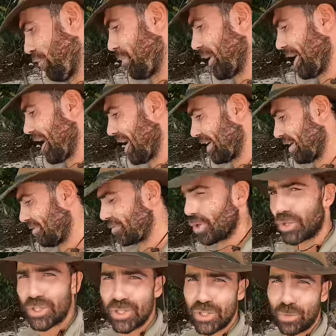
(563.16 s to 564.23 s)
of banana,
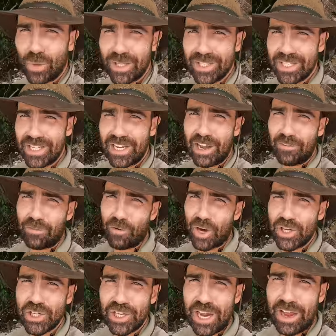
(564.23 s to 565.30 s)
not just the ones that you get
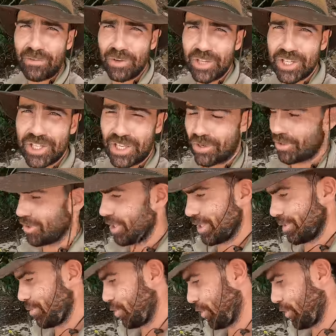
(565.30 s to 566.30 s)
fresh and you have on your cereal in the